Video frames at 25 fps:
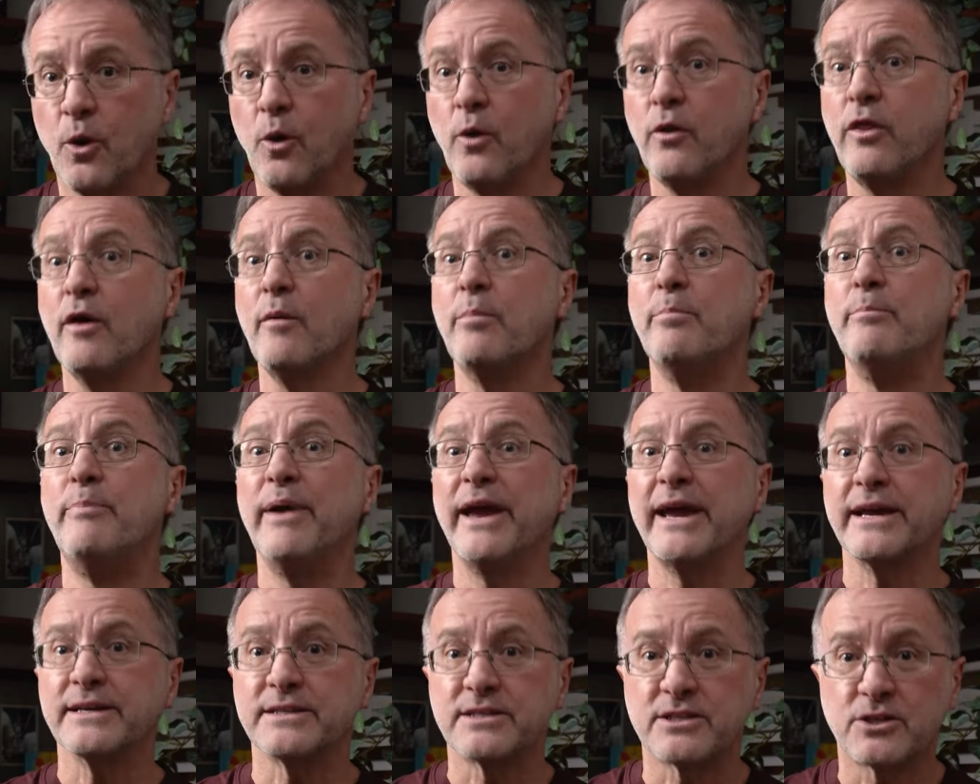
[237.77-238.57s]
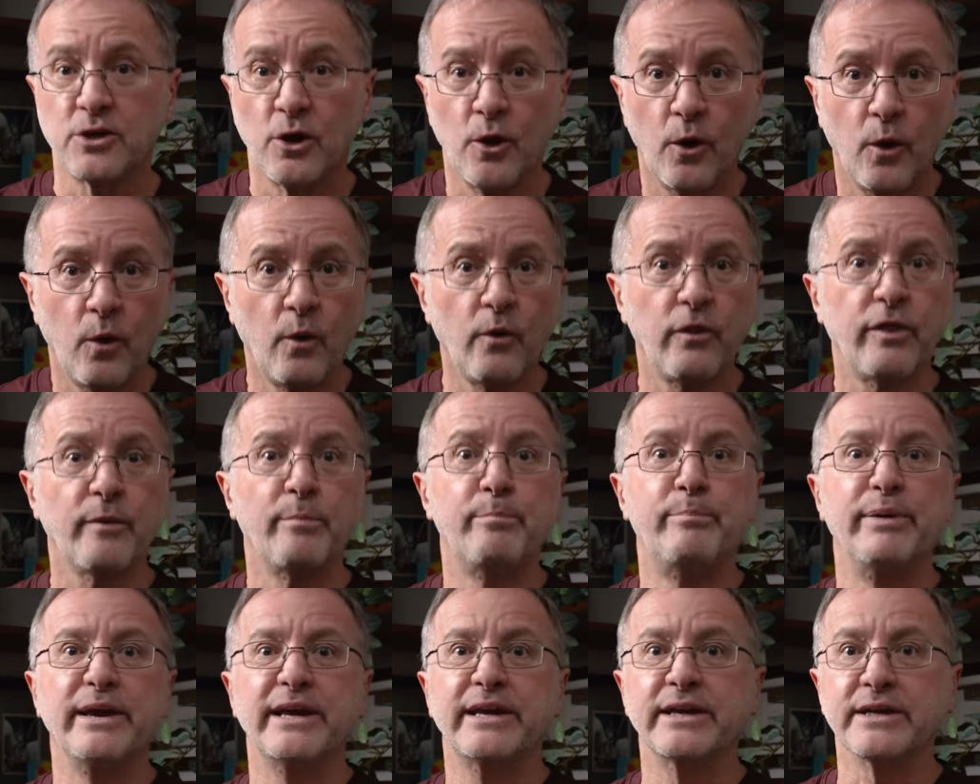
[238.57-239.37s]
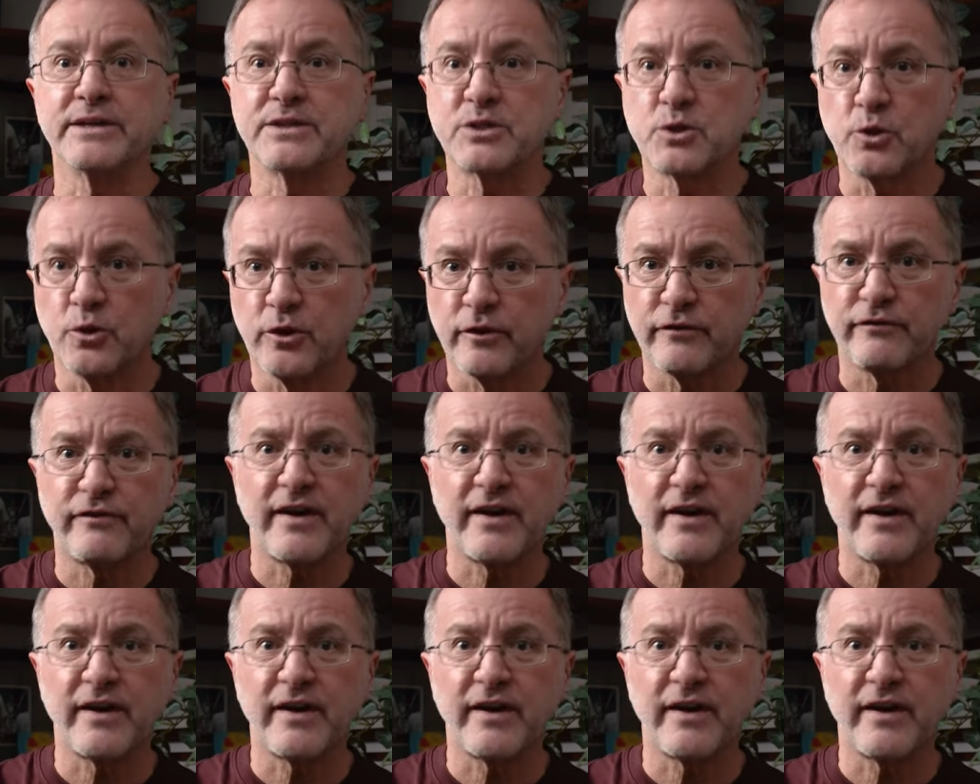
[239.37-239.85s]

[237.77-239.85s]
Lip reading: or the best or the biggest or the